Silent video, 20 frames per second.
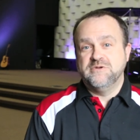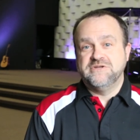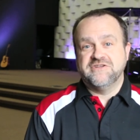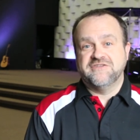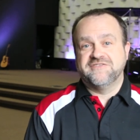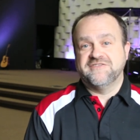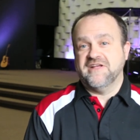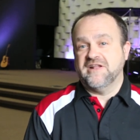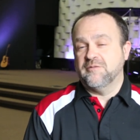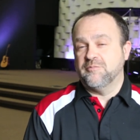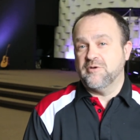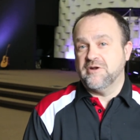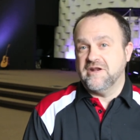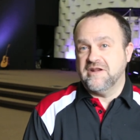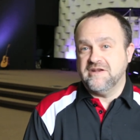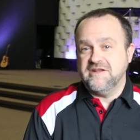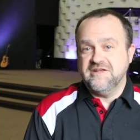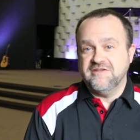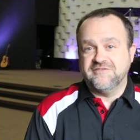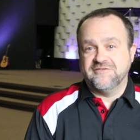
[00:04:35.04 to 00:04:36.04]
We just
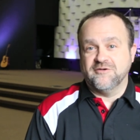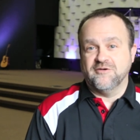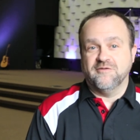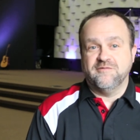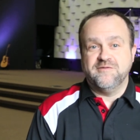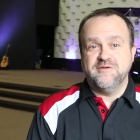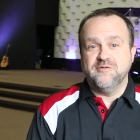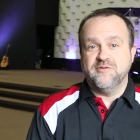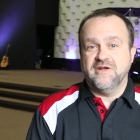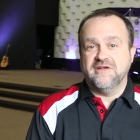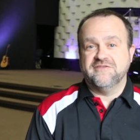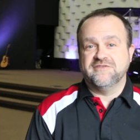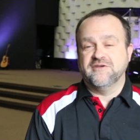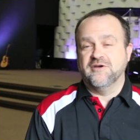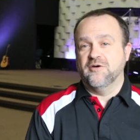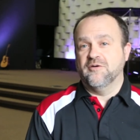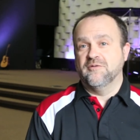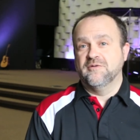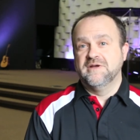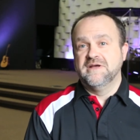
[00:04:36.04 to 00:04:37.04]
celebrated Easter a few days
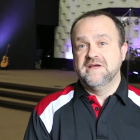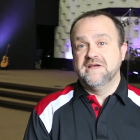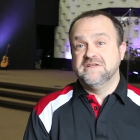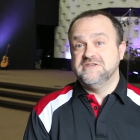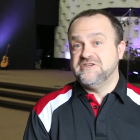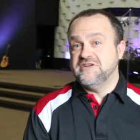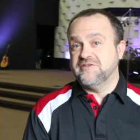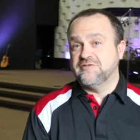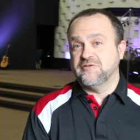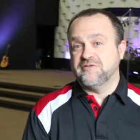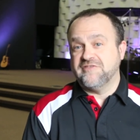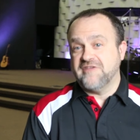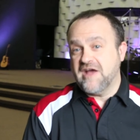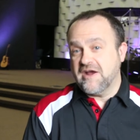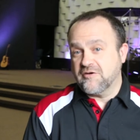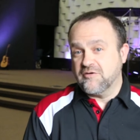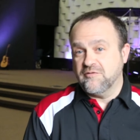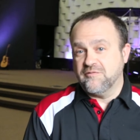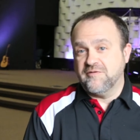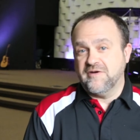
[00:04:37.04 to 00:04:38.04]
ago. Jesus'
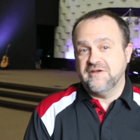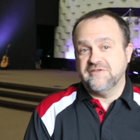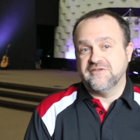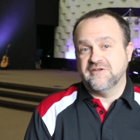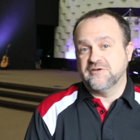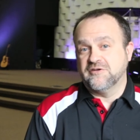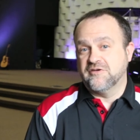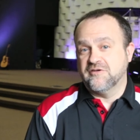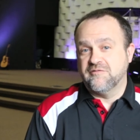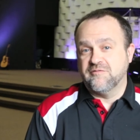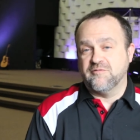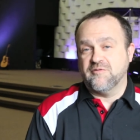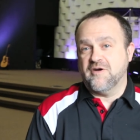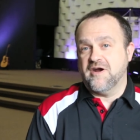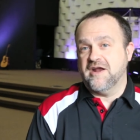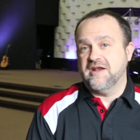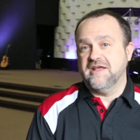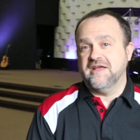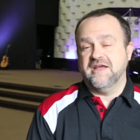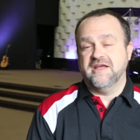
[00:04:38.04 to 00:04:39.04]
sacrifice on Good
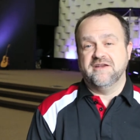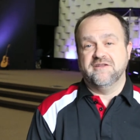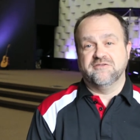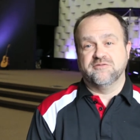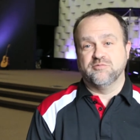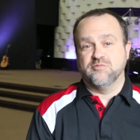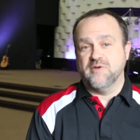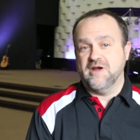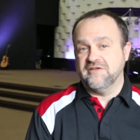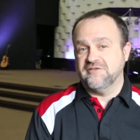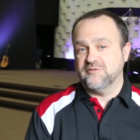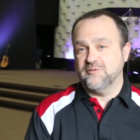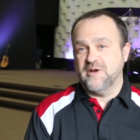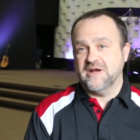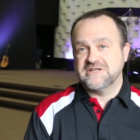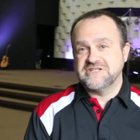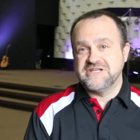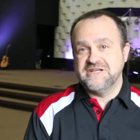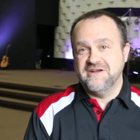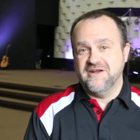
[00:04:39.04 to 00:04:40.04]
Friday and his
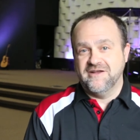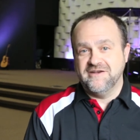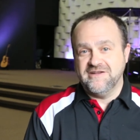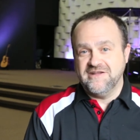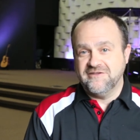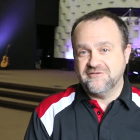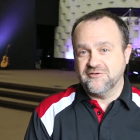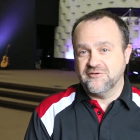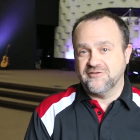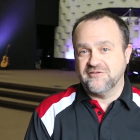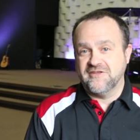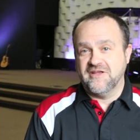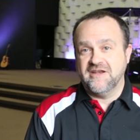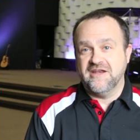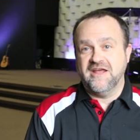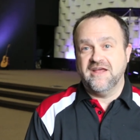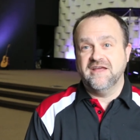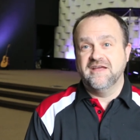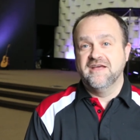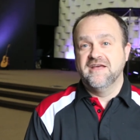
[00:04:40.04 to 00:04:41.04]
resurrection on Easter
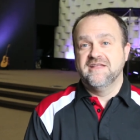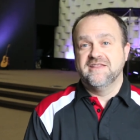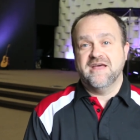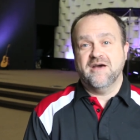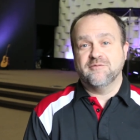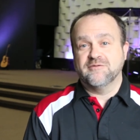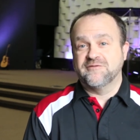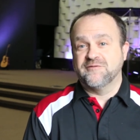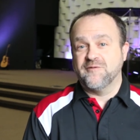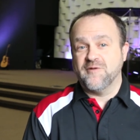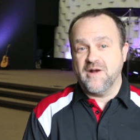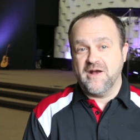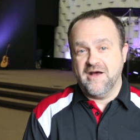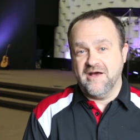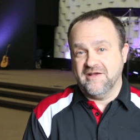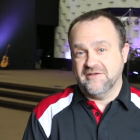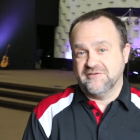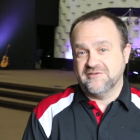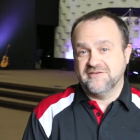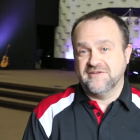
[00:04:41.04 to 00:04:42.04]
Sunday, that was for
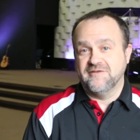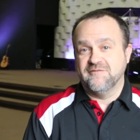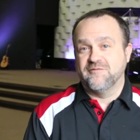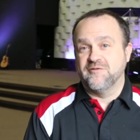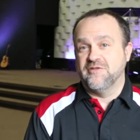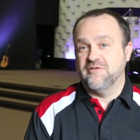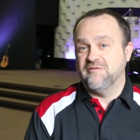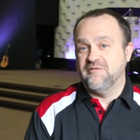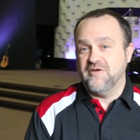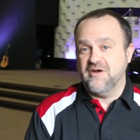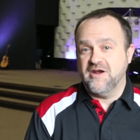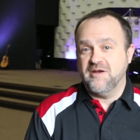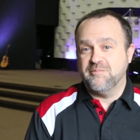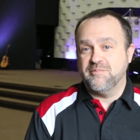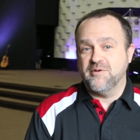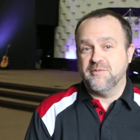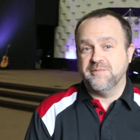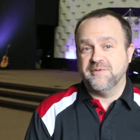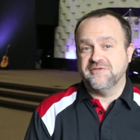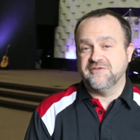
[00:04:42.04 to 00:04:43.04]
us and for the
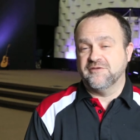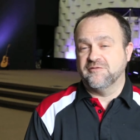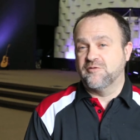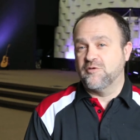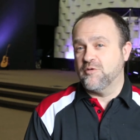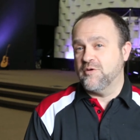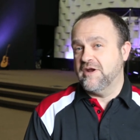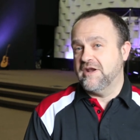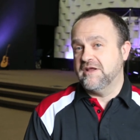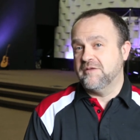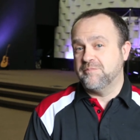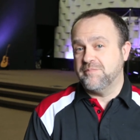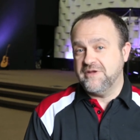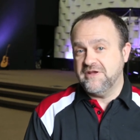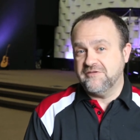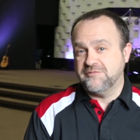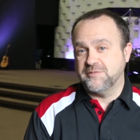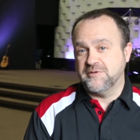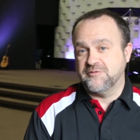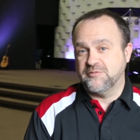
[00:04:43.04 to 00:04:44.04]
very purpose of creating
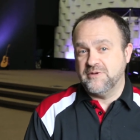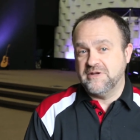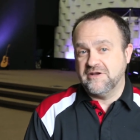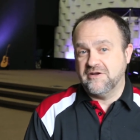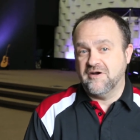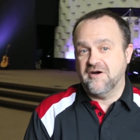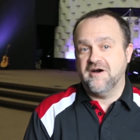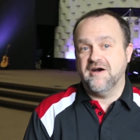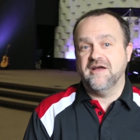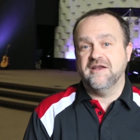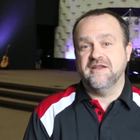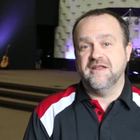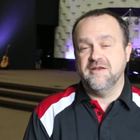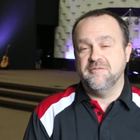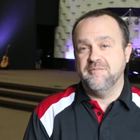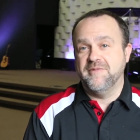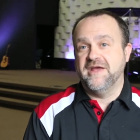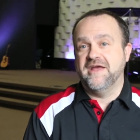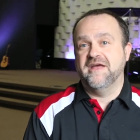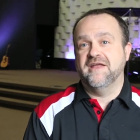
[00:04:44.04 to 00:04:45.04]
peace between God
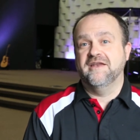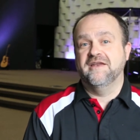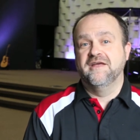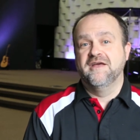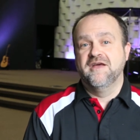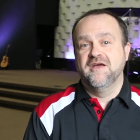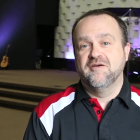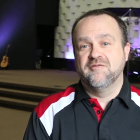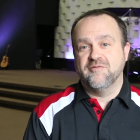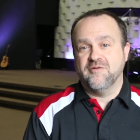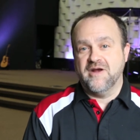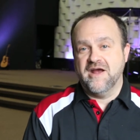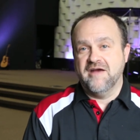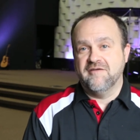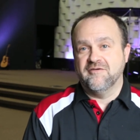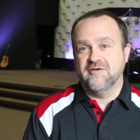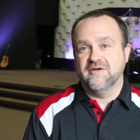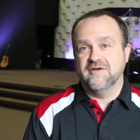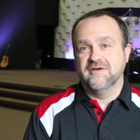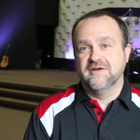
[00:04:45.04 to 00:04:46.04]
and man
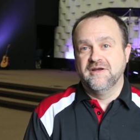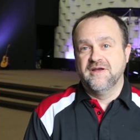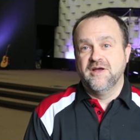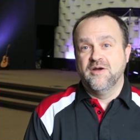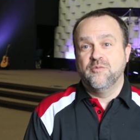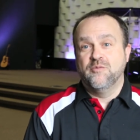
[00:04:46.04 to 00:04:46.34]
forever.